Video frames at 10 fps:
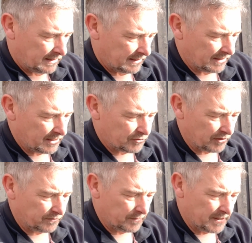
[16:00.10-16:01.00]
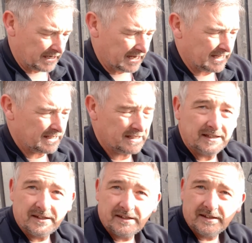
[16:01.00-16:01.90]
Now nitrate for me
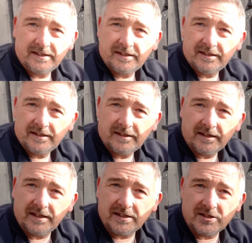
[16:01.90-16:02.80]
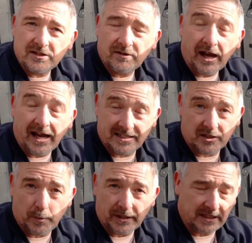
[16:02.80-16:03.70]
is as
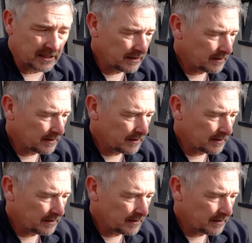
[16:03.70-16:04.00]
expected.